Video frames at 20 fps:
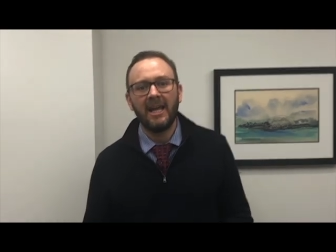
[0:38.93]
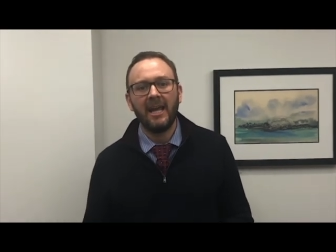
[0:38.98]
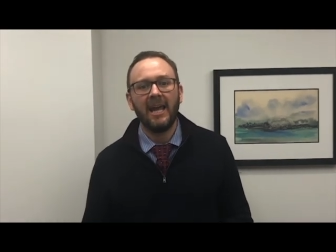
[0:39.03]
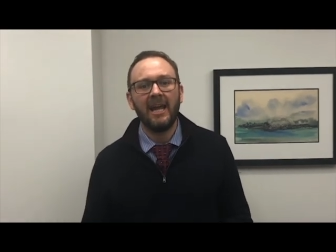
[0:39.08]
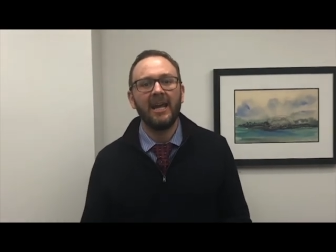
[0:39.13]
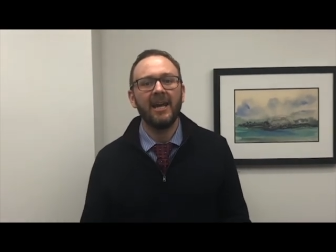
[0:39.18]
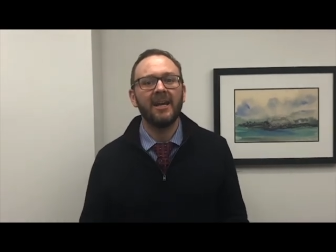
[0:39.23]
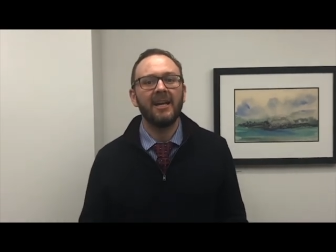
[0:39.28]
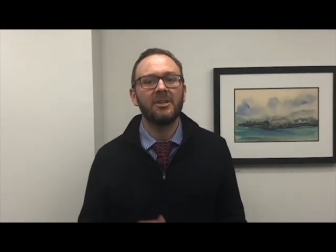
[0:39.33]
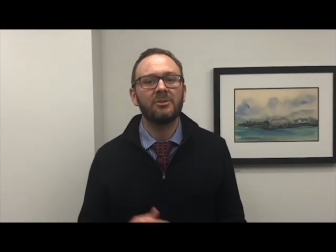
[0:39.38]

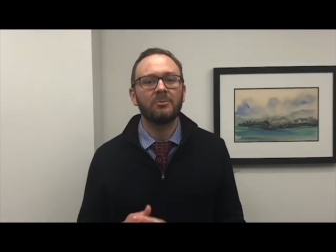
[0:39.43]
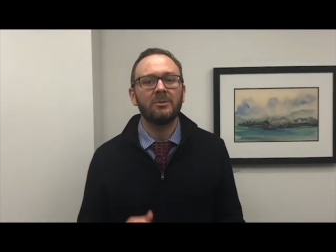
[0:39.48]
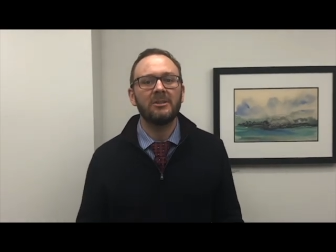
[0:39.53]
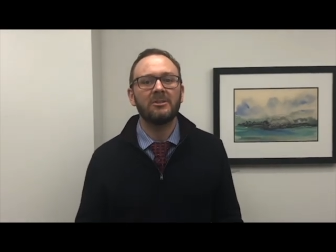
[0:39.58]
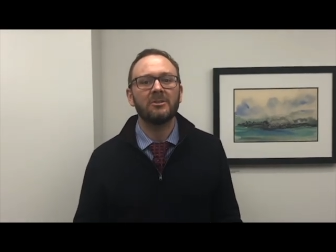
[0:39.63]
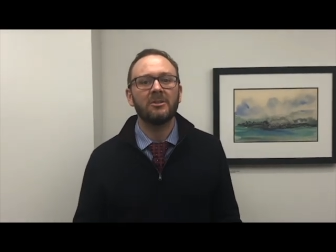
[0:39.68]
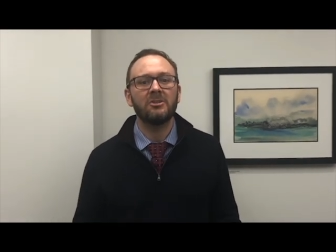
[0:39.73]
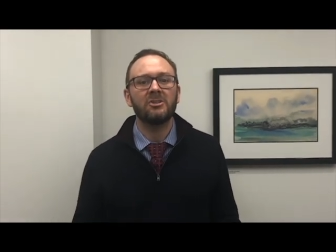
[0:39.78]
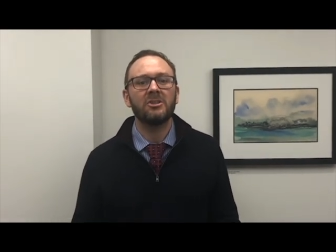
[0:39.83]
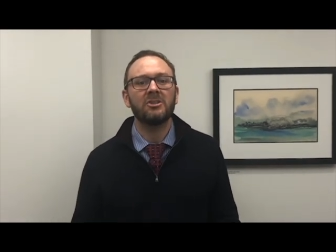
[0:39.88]
AIH
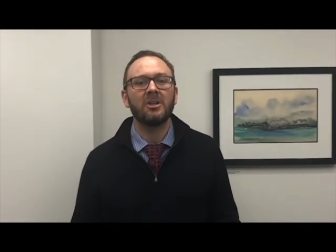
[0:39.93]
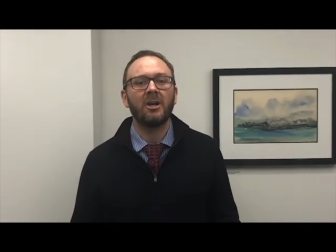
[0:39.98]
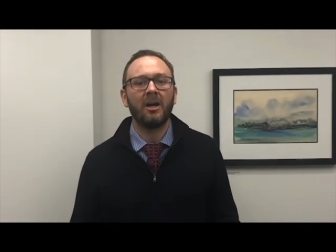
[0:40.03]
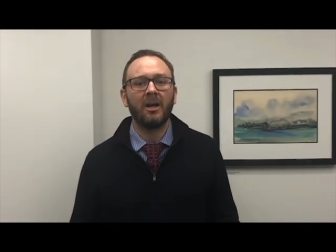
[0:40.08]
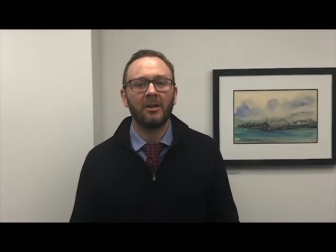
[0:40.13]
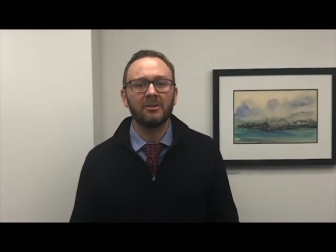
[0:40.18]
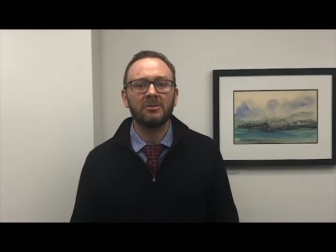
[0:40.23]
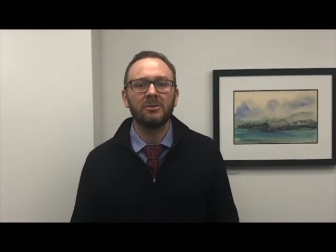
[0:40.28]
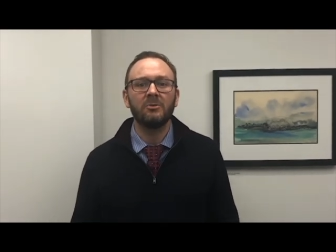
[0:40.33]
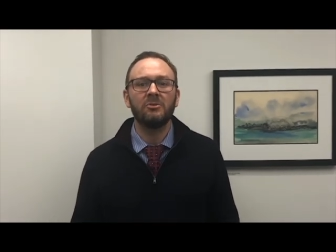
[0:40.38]
research is
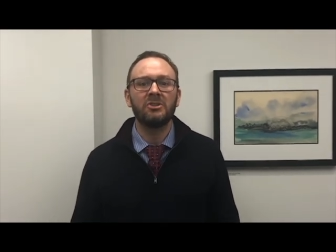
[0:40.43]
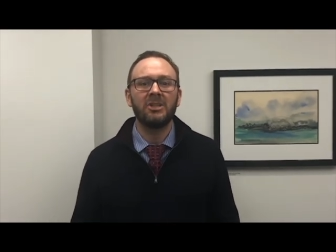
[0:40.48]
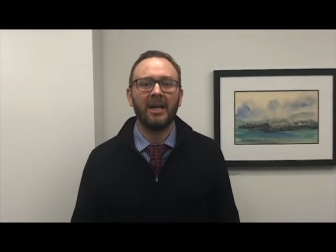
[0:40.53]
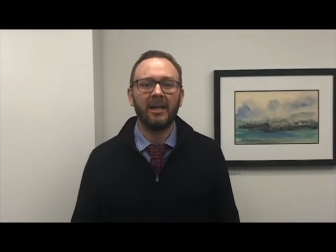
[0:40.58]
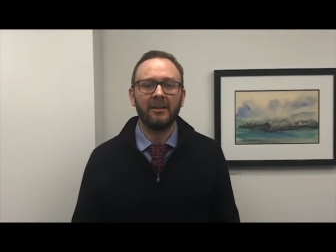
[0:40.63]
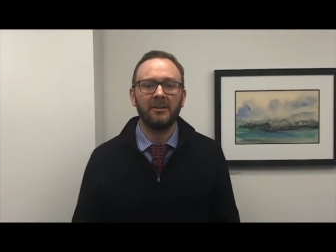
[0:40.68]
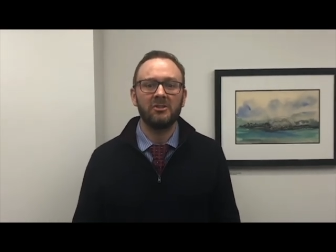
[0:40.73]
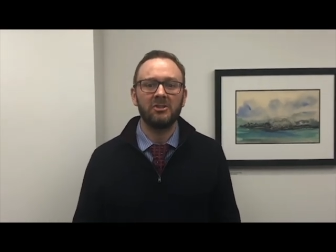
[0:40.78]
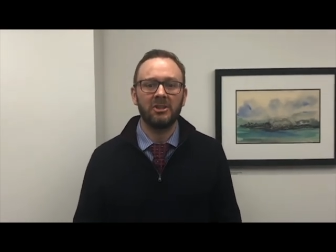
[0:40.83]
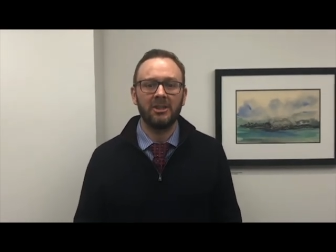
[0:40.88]
also
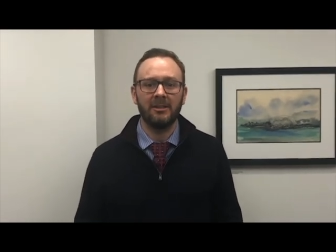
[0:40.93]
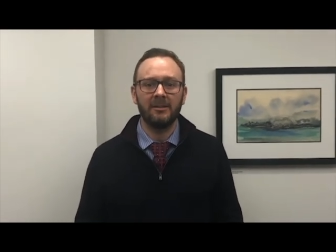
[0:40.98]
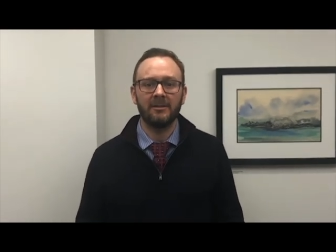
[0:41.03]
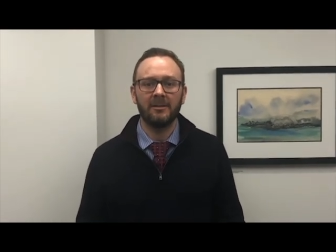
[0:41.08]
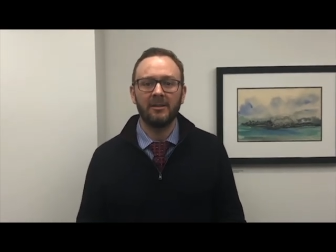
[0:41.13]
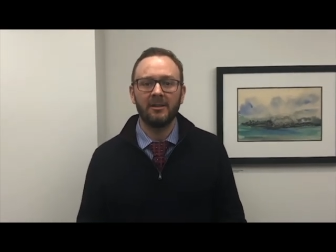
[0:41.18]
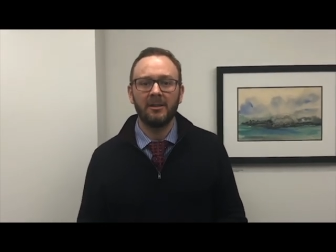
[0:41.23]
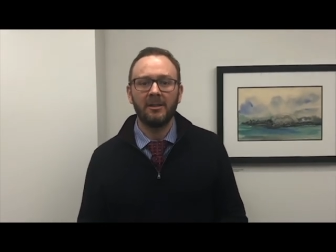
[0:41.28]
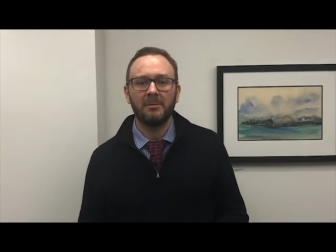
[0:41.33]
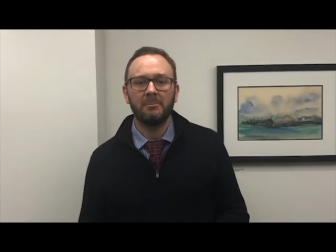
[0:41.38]
challenging
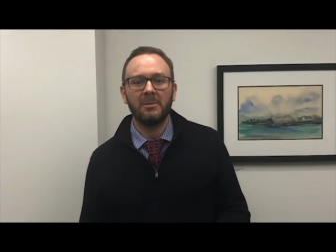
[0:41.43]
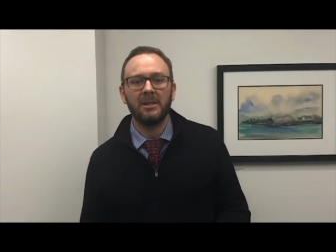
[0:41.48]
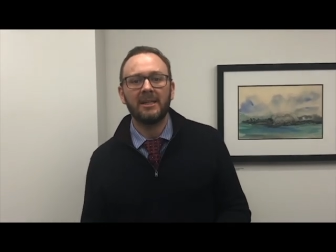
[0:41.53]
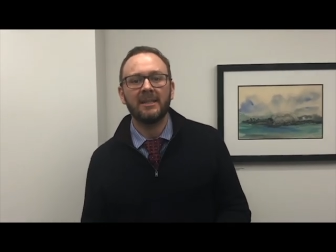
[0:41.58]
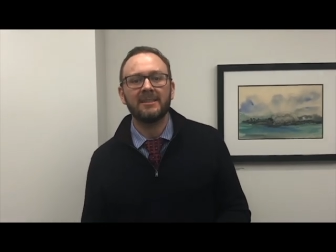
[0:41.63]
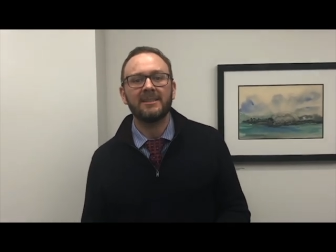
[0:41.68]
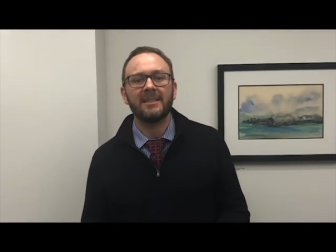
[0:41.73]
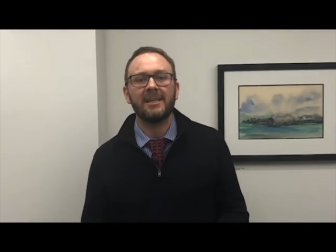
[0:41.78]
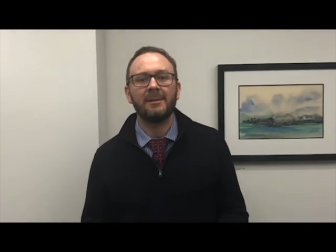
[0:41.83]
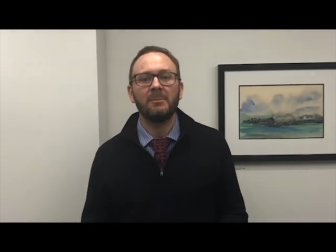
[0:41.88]

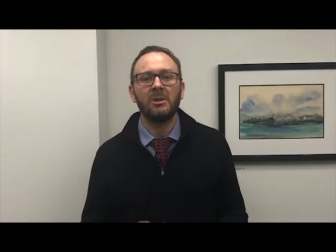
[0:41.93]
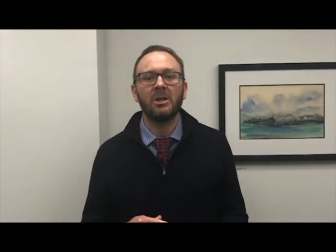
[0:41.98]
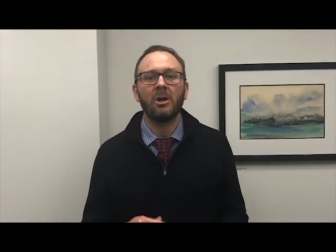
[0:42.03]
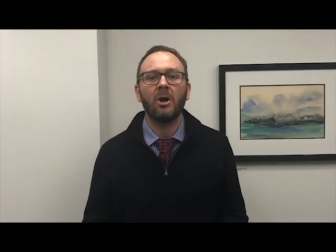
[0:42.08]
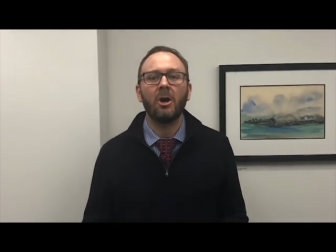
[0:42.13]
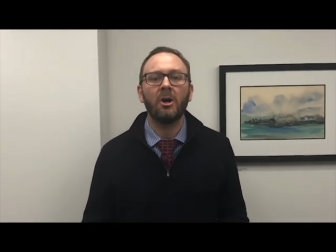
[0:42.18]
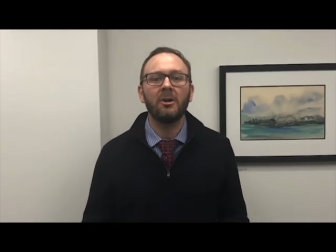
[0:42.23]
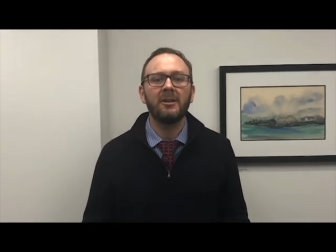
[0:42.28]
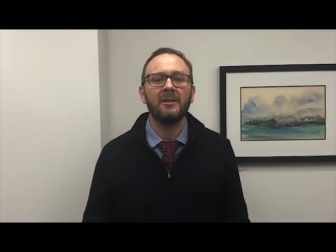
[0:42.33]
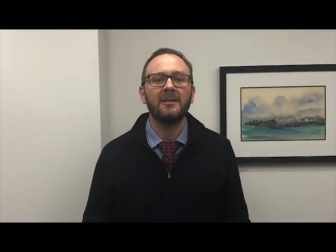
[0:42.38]
because it can be
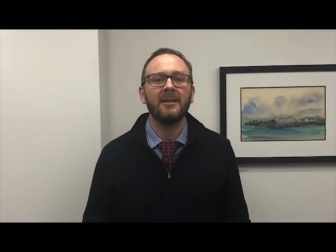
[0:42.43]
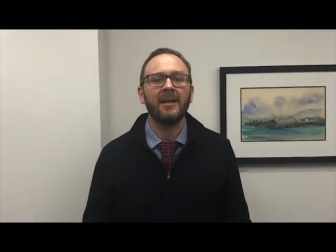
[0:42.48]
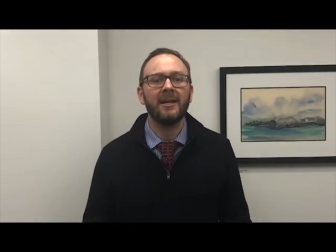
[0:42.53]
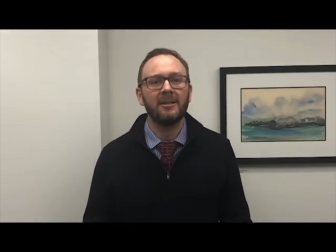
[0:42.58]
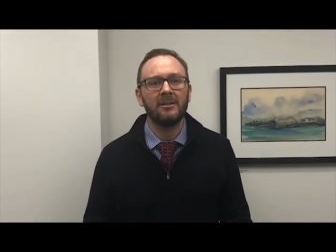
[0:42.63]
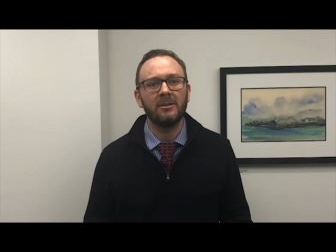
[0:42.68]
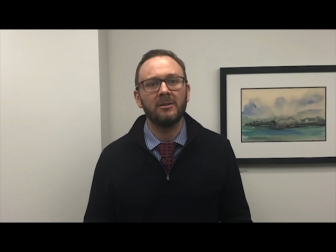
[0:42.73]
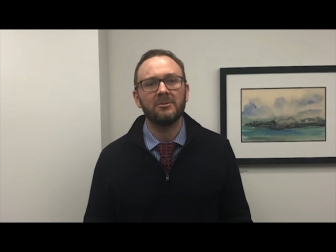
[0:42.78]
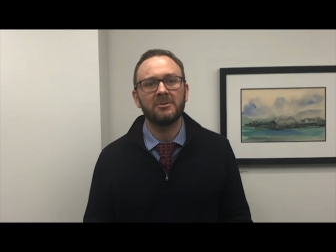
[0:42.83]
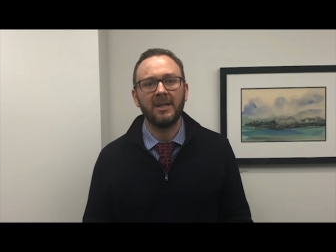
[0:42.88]
hard to
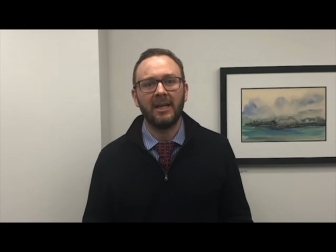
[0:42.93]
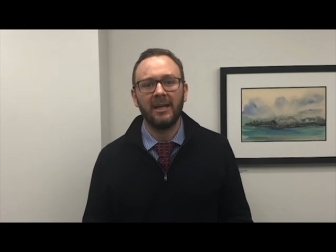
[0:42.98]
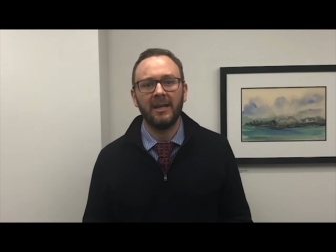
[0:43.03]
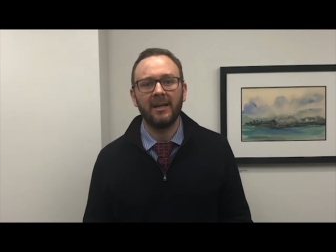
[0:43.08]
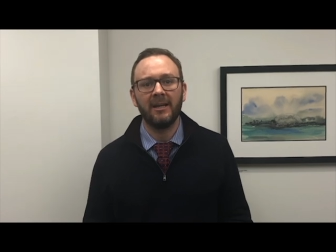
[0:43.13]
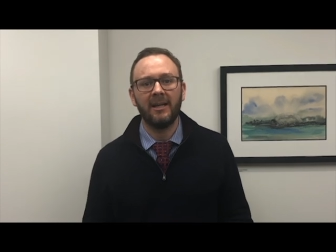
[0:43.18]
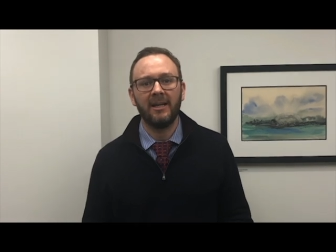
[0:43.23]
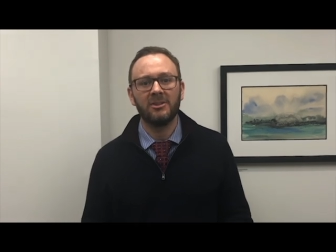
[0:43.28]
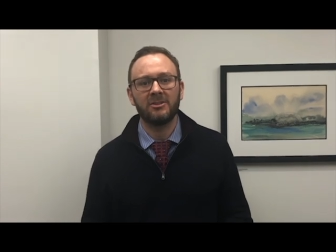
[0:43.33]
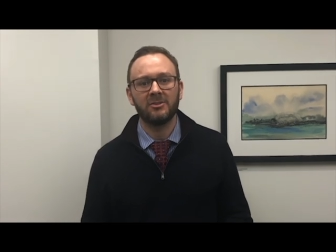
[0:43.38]
diagnose
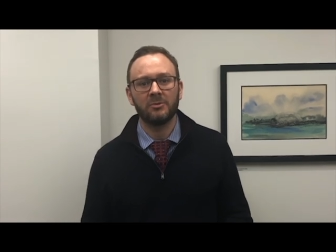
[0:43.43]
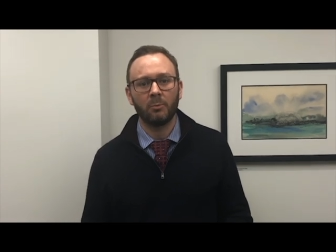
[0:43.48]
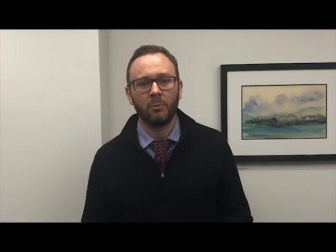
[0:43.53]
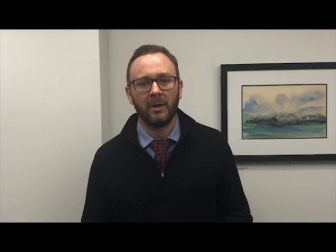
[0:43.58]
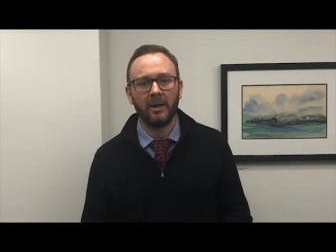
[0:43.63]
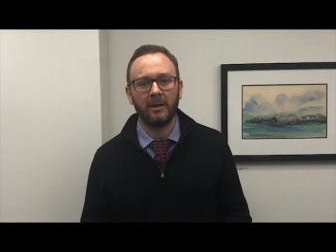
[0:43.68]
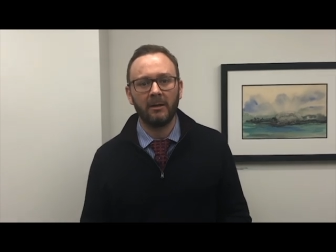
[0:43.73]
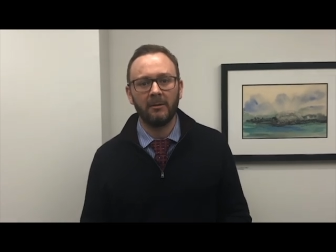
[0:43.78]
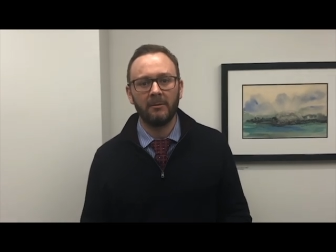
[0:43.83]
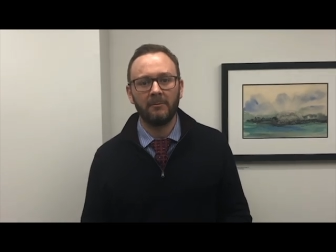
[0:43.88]
AIH as
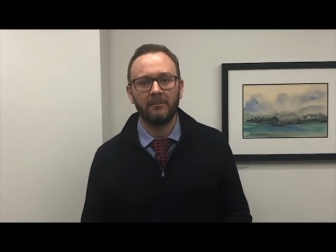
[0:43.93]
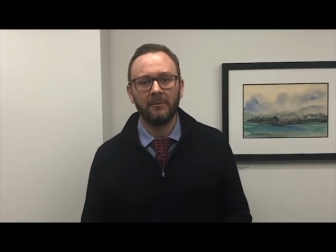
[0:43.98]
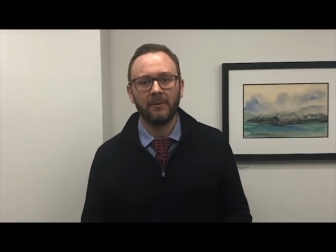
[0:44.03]
well.